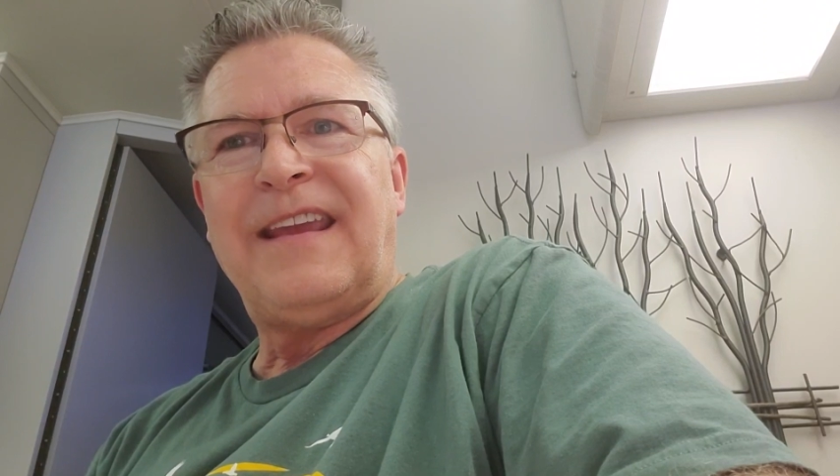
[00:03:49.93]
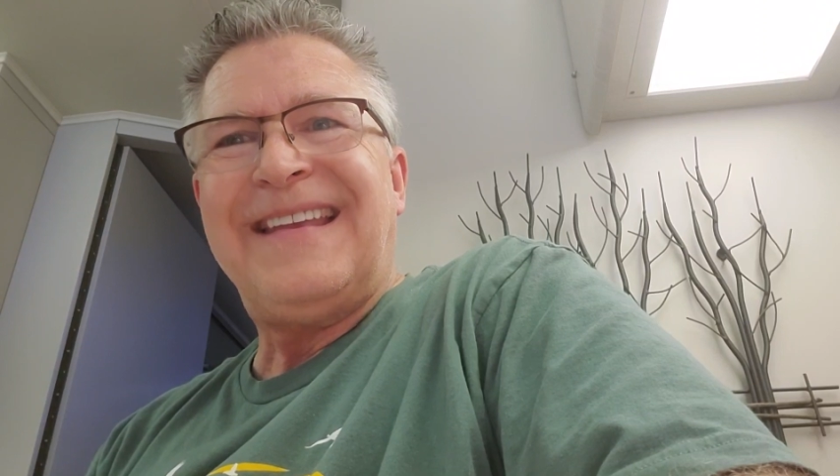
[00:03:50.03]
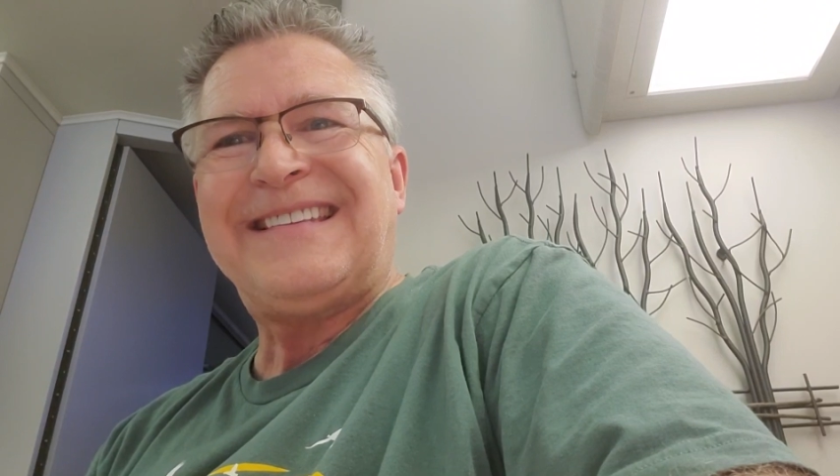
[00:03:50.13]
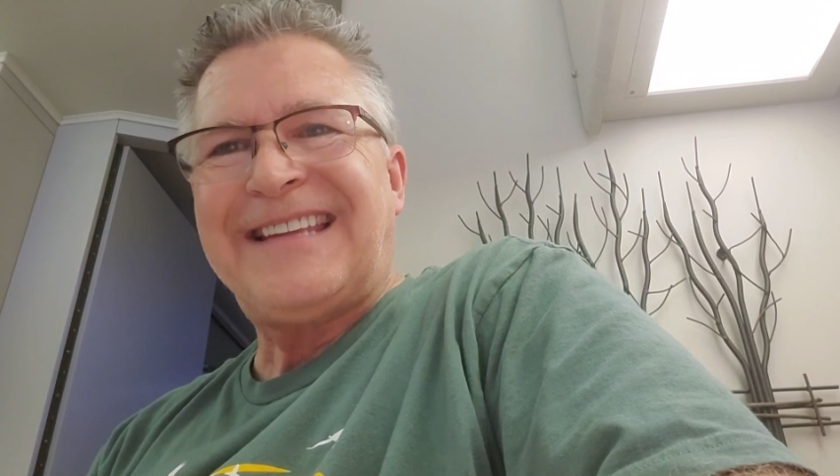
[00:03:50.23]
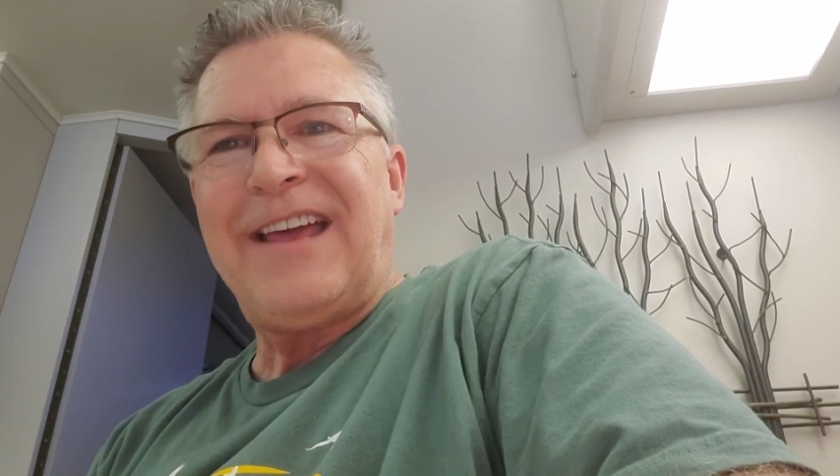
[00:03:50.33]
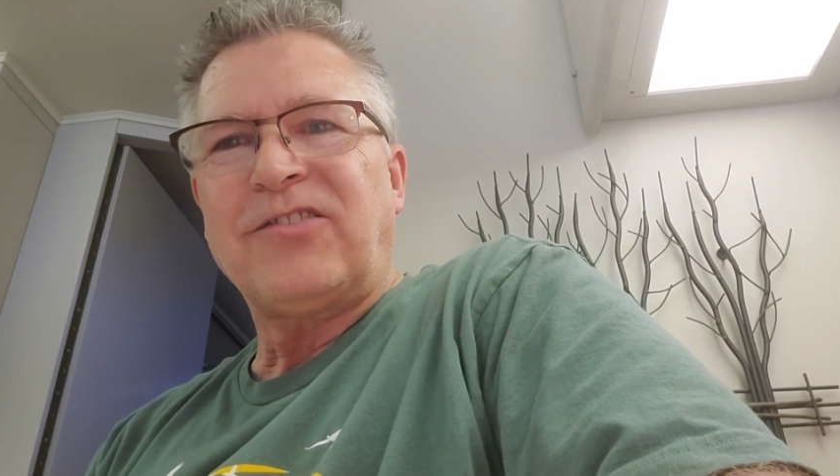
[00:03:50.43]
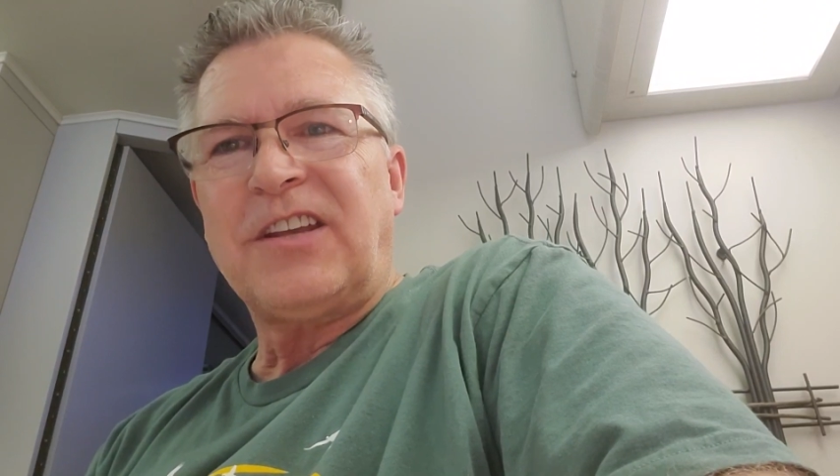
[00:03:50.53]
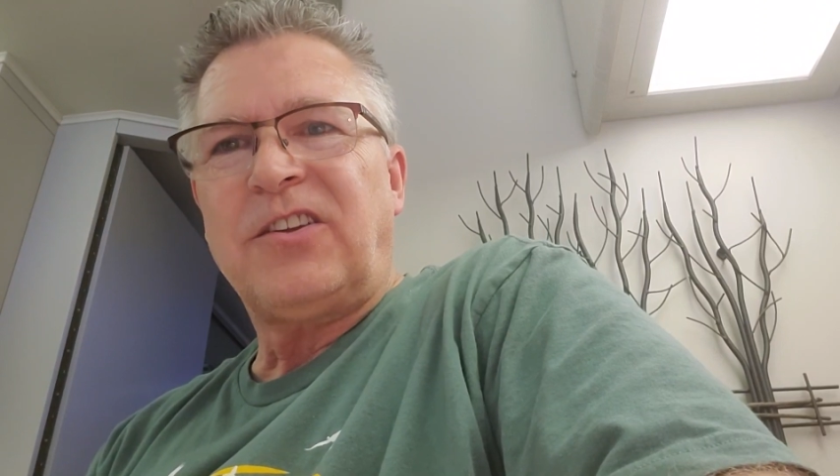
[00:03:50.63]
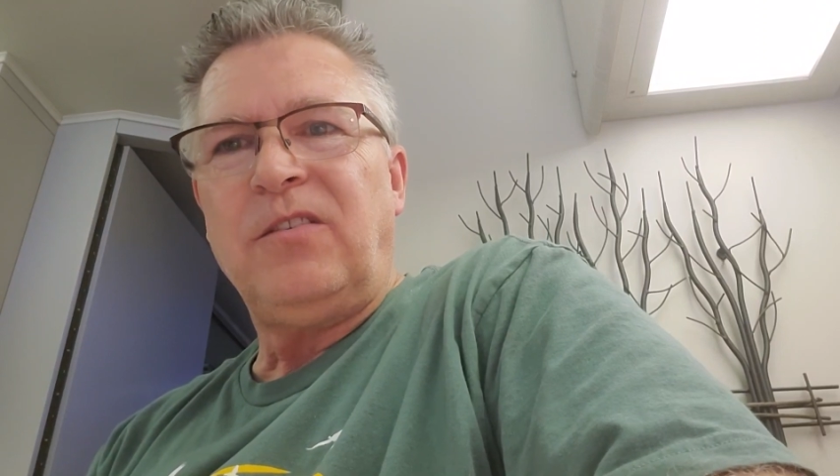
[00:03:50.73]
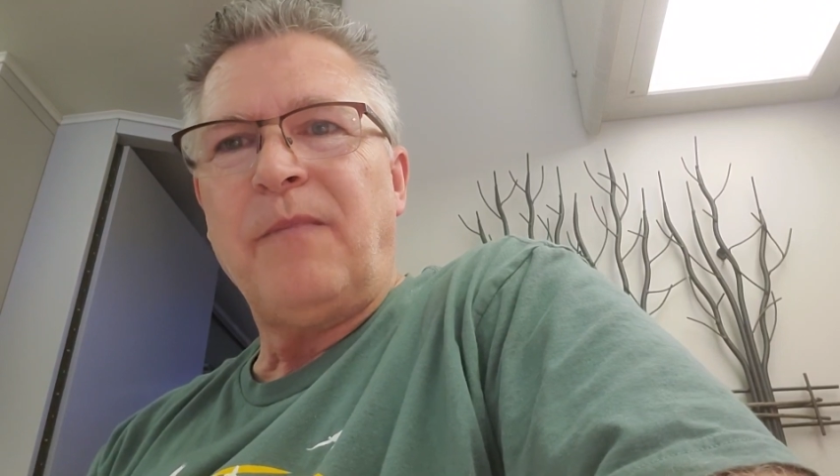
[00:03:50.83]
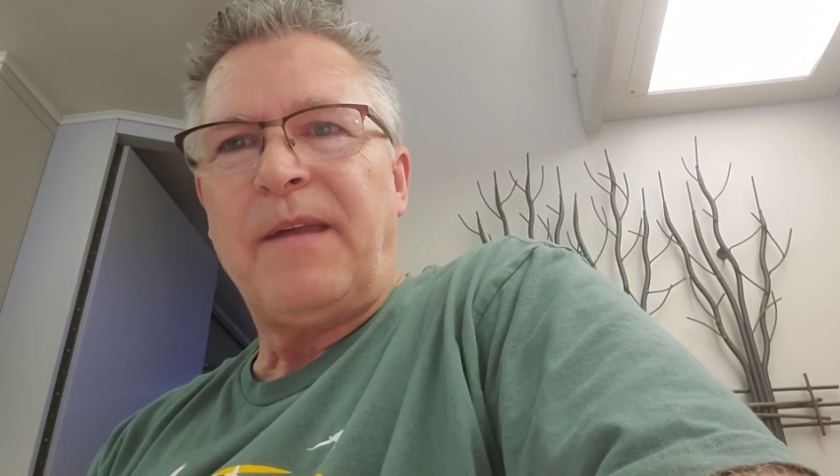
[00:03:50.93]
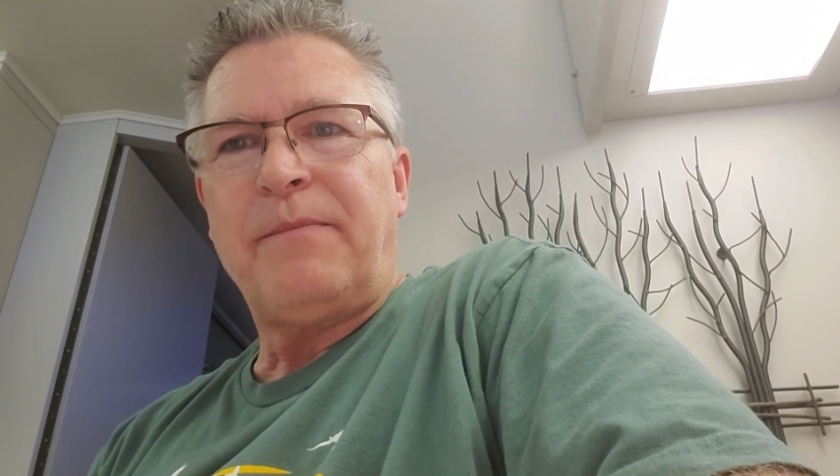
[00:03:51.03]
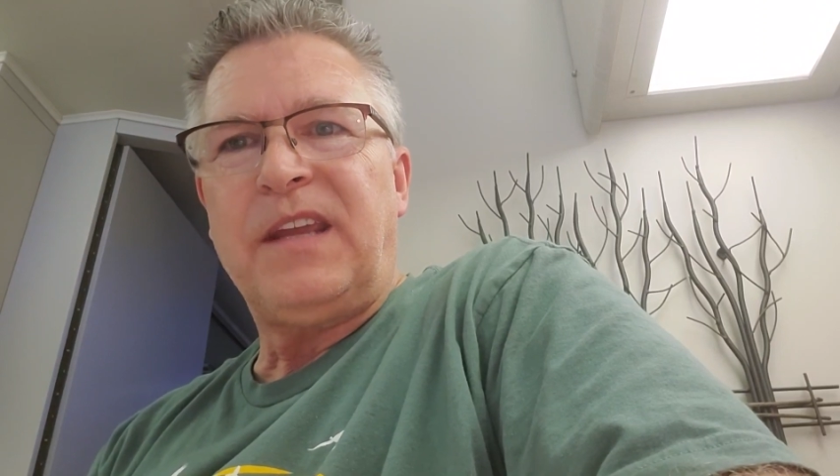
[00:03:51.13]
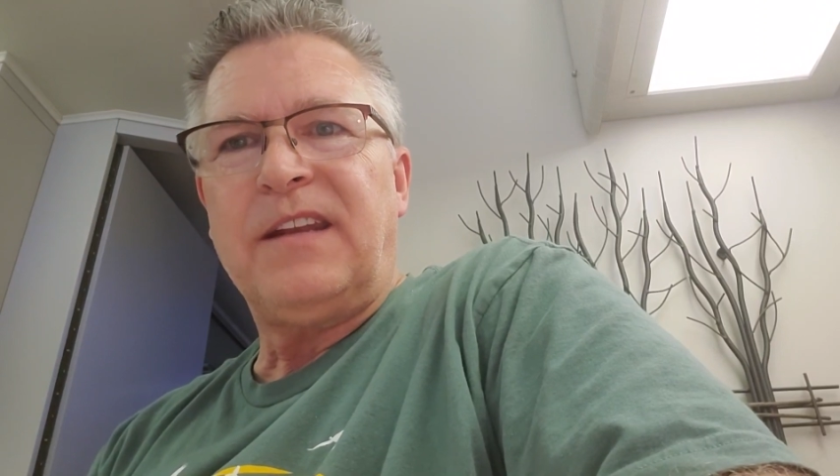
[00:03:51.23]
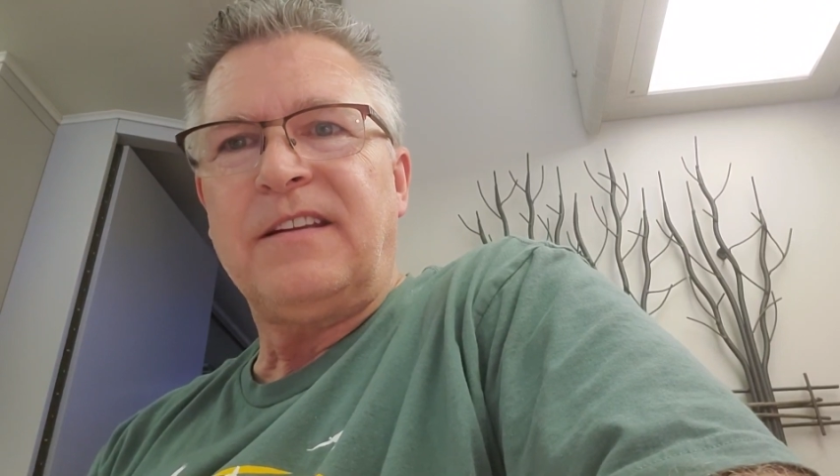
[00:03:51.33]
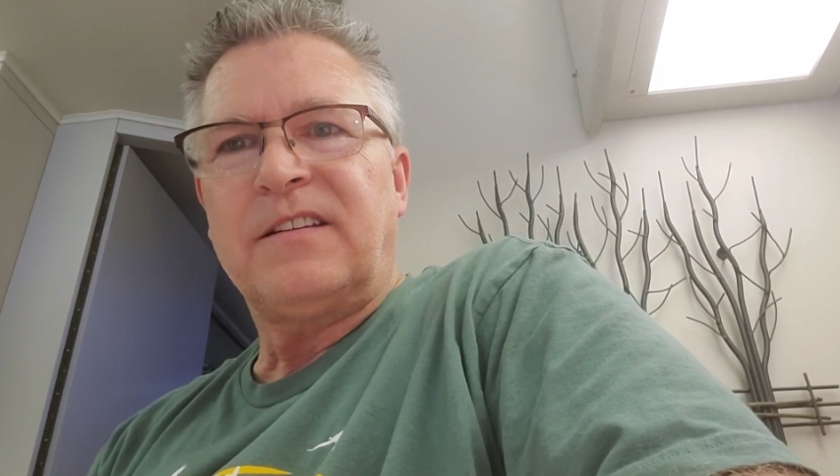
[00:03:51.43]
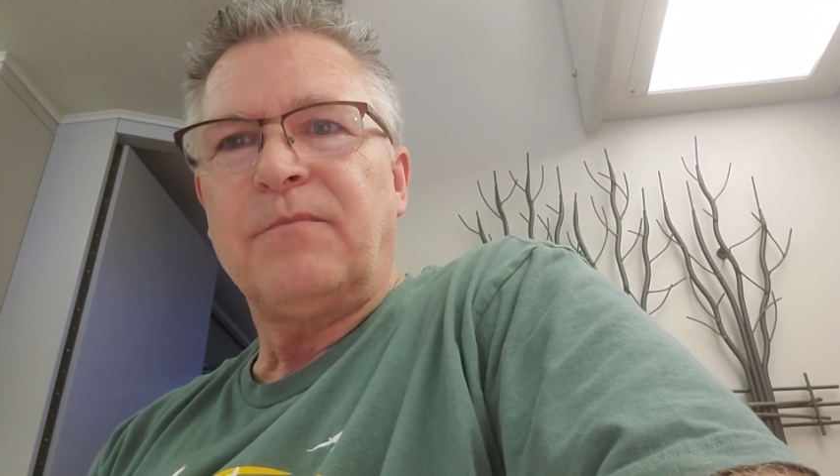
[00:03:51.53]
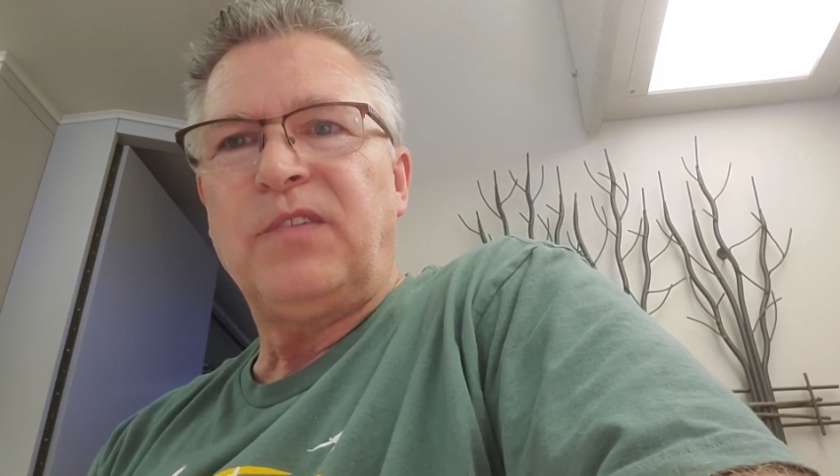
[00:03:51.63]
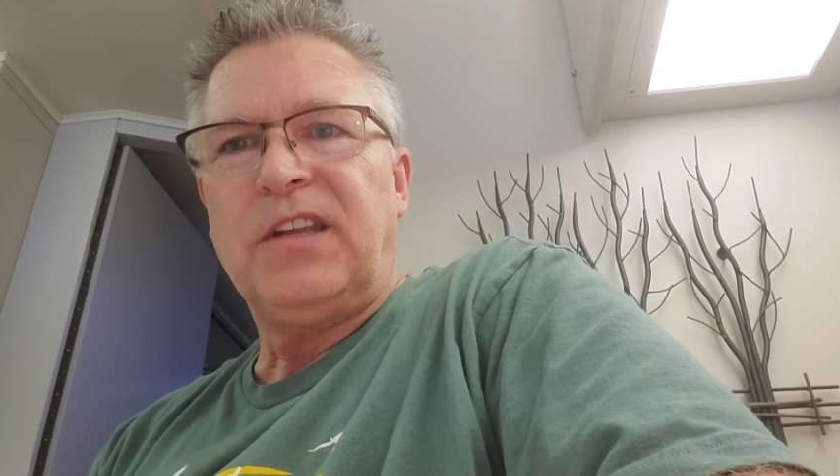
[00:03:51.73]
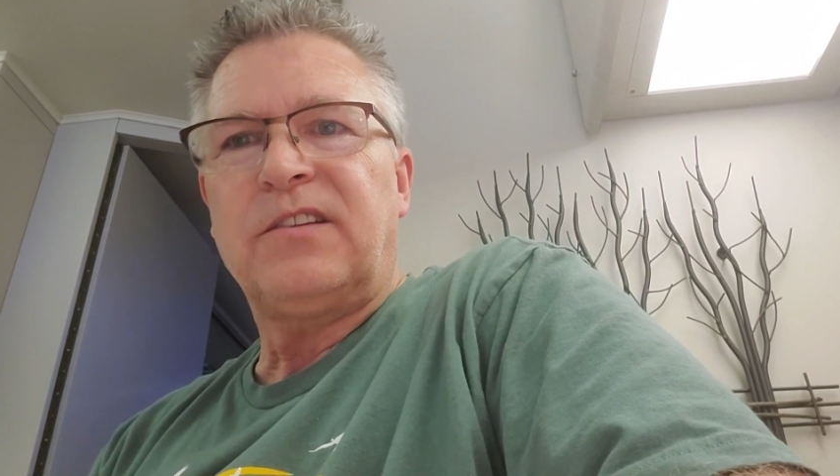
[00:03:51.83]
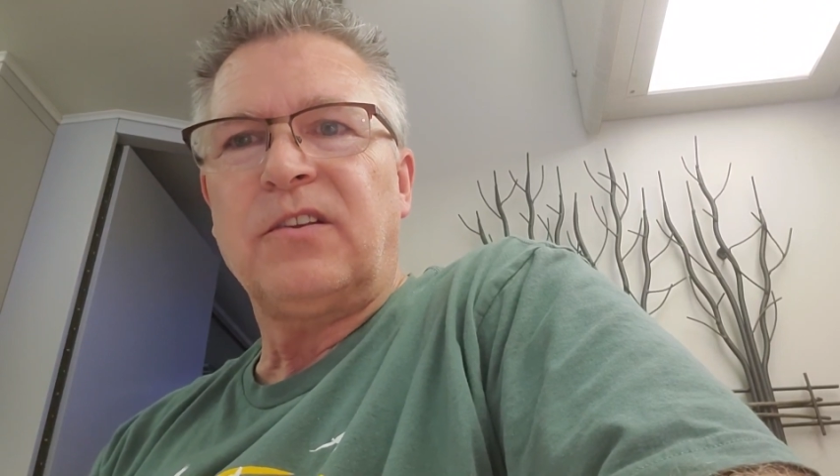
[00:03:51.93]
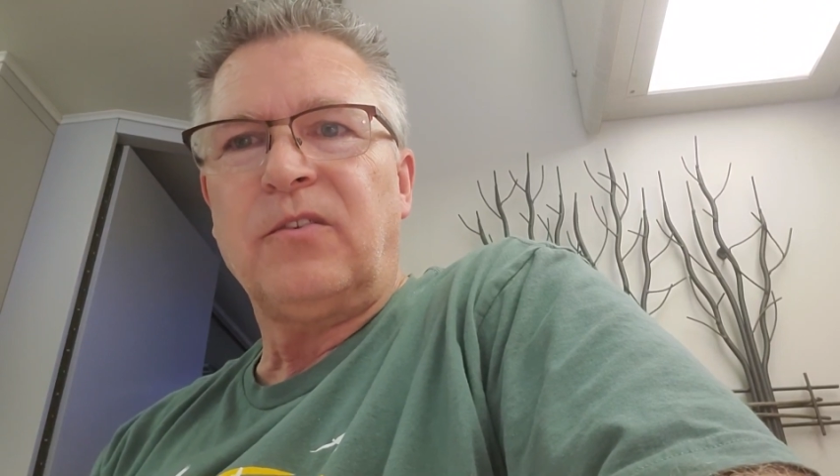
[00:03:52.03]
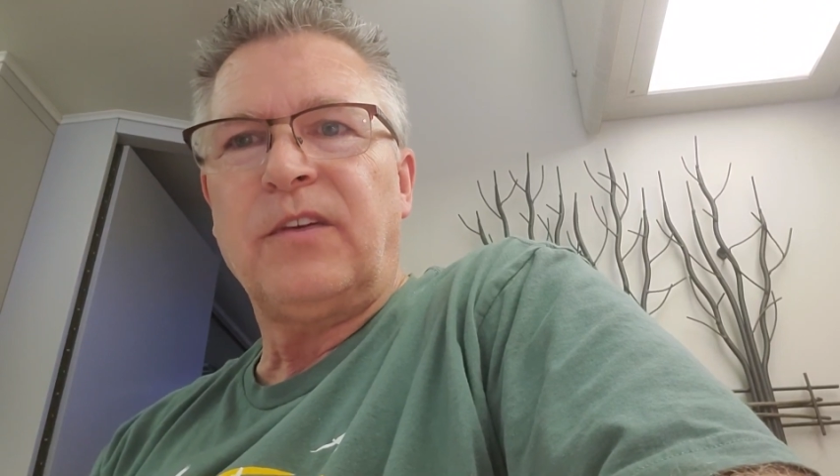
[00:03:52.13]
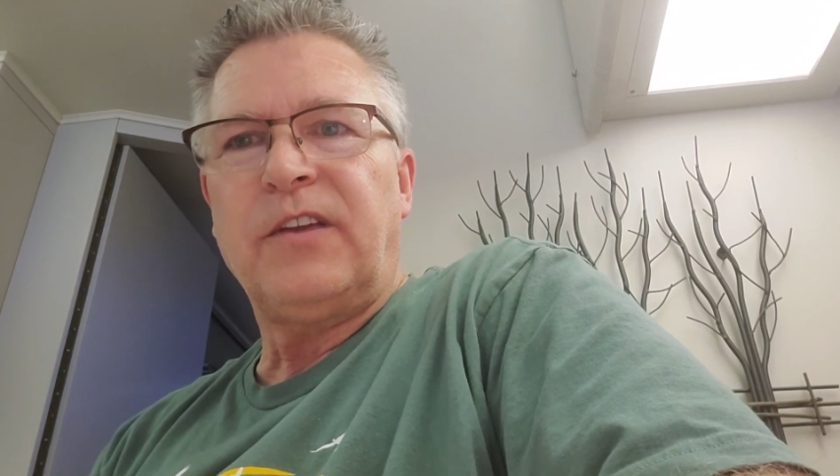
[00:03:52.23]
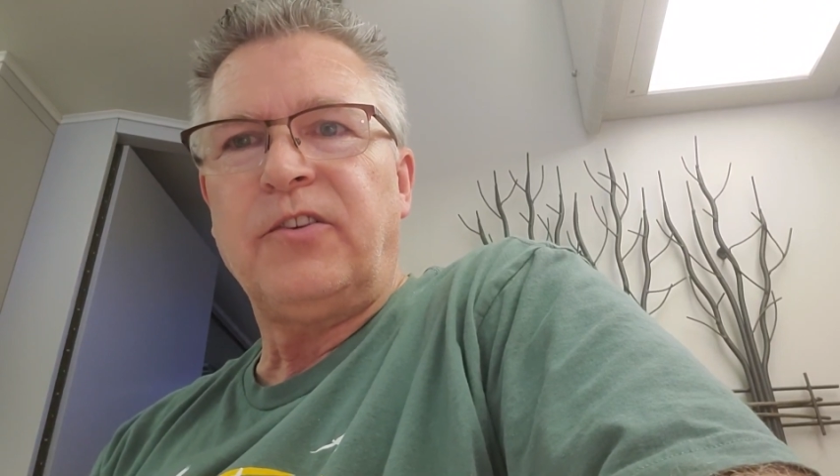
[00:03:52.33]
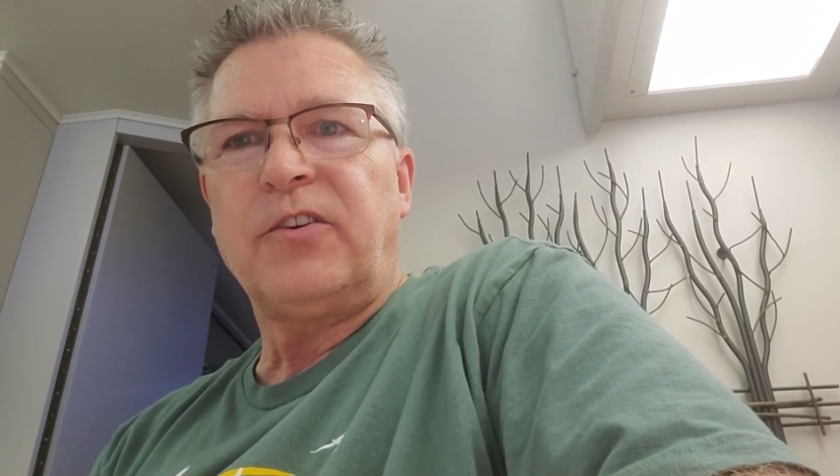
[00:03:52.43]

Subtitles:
It sounds like you might be getting some diesel in